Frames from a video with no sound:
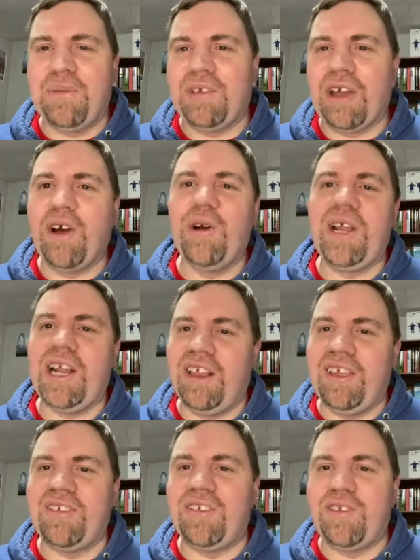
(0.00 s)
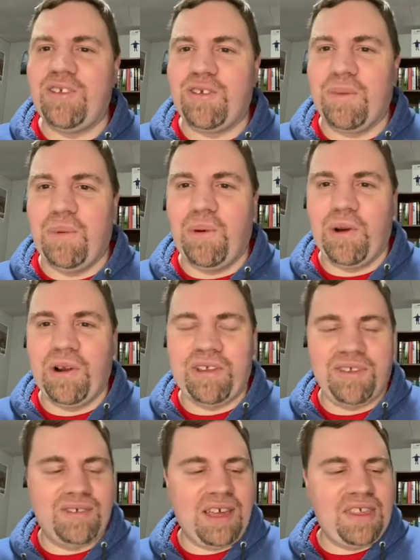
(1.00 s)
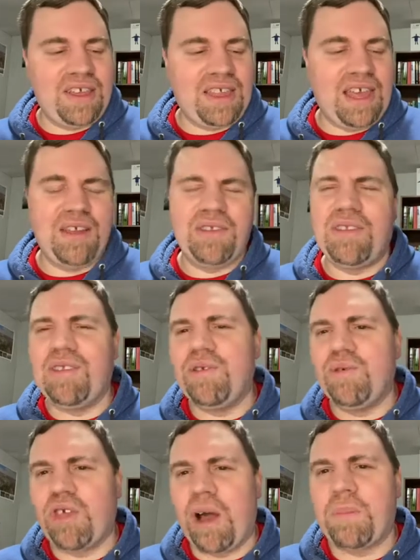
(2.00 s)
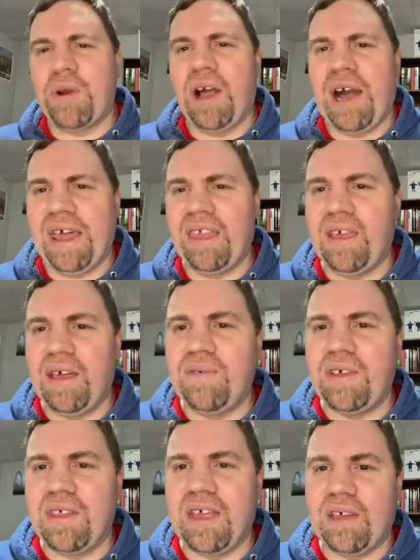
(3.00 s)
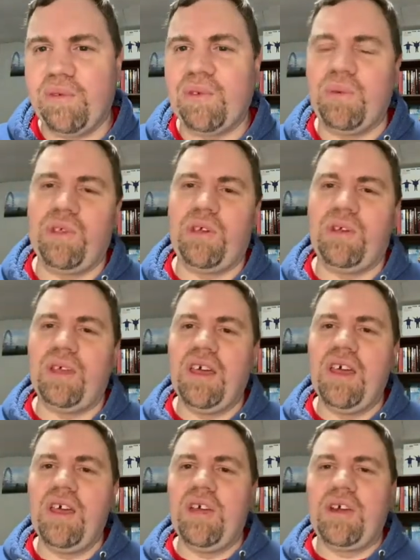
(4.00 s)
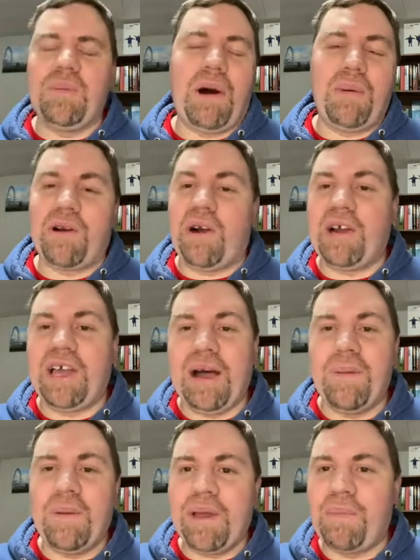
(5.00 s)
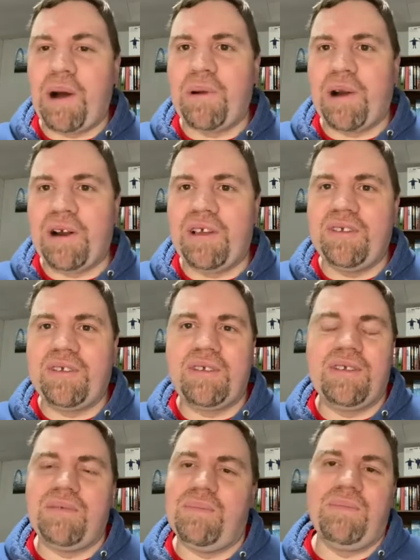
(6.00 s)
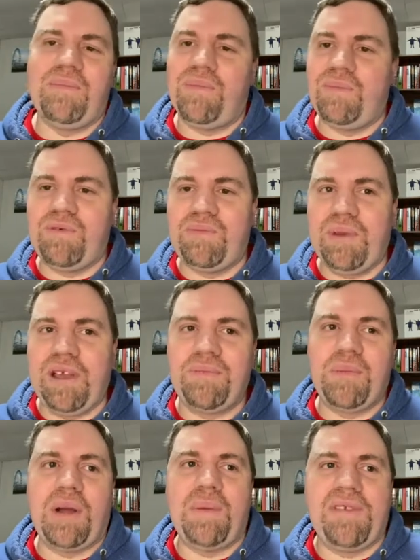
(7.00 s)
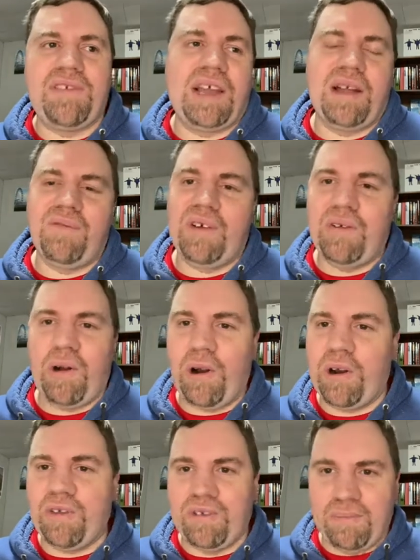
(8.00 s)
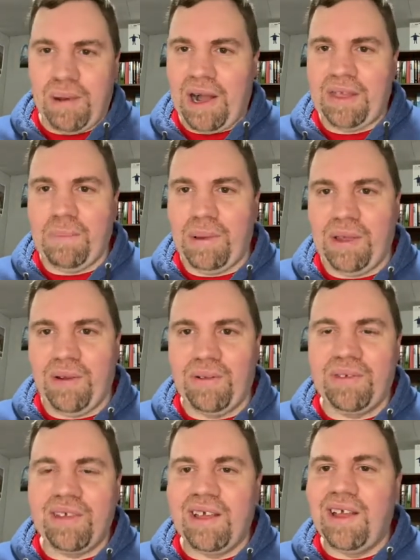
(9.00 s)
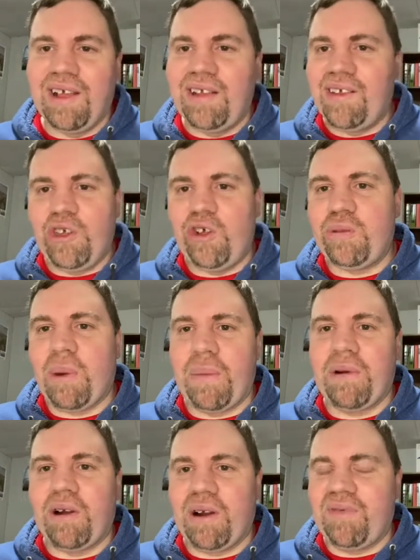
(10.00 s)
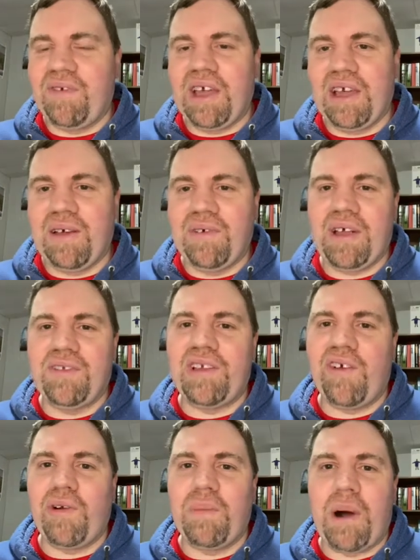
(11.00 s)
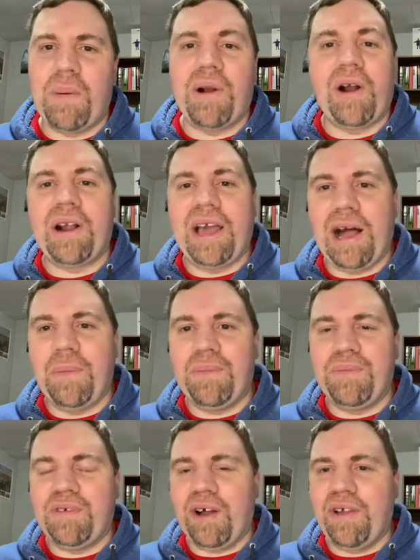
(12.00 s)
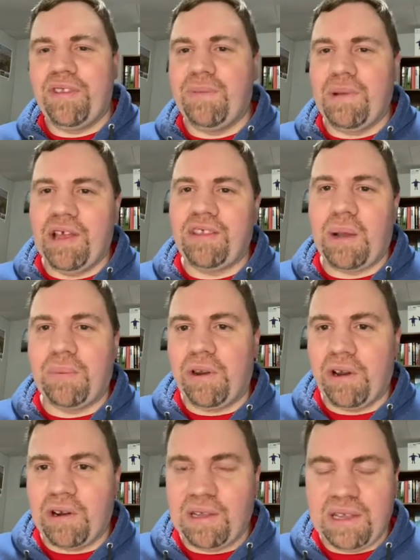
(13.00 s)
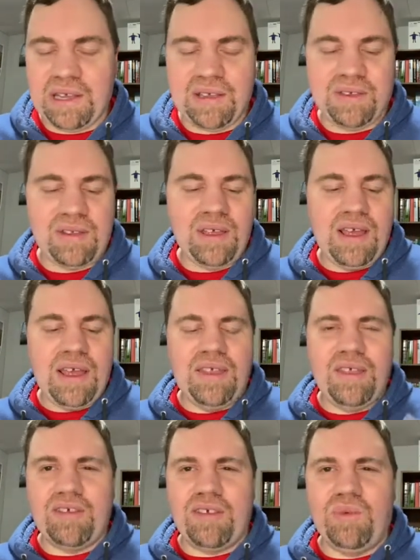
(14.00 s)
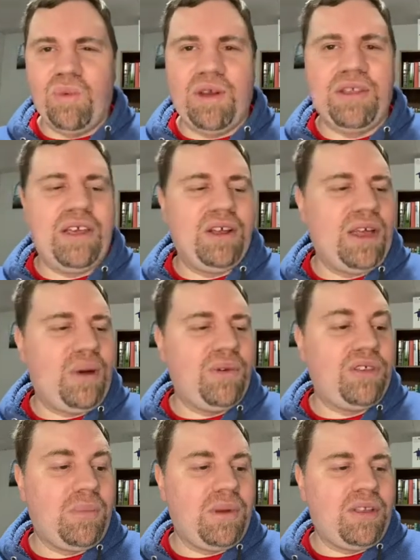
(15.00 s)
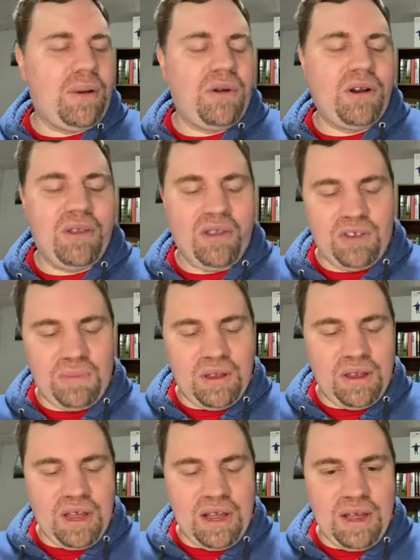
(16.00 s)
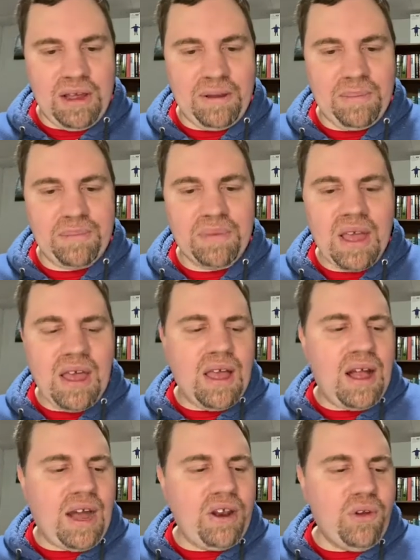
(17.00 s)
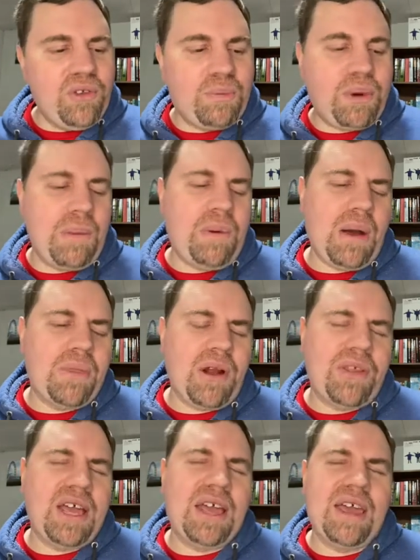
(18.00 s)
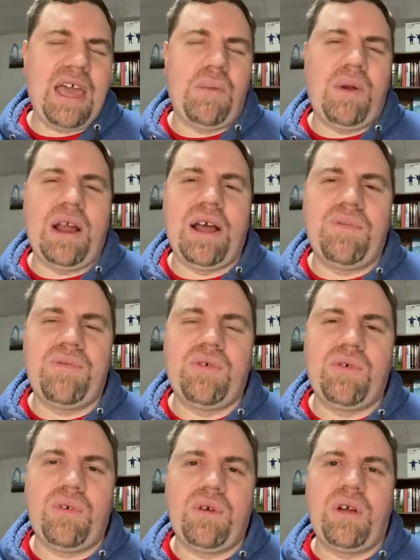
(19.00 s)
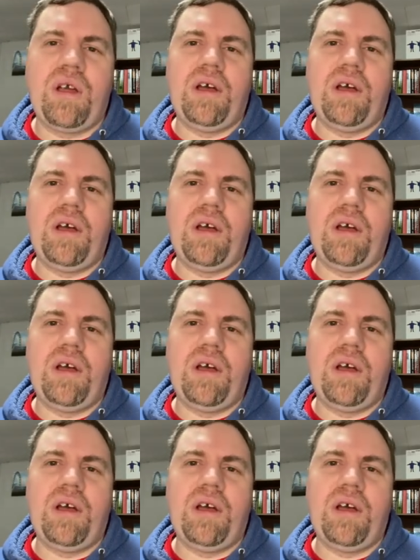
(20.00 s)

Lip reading: was like, oh, you need to listen to some more, because I think they thought pretty highly of it. Like, it was a really good Paul McCartney album. And Paul McCartney's probably my second favorite artist behind the Beatles. Huge Paul McCartney fan. I've had several Paul McCartney albums on my top 100 list. This isn't one that was on my top 100 list, but I know it's pretty popular. I think it came right after,